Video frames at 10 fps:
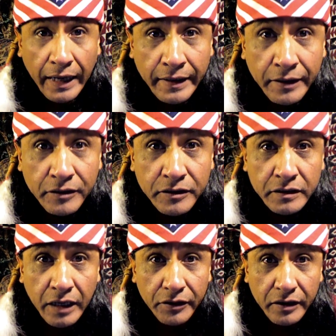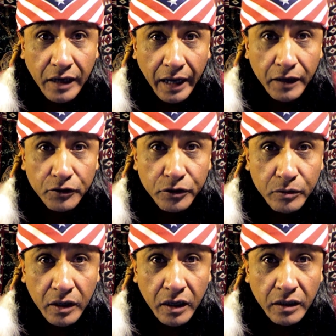and there's this other guy too
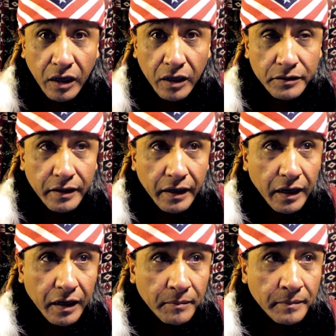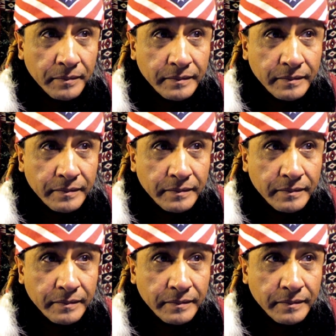called um,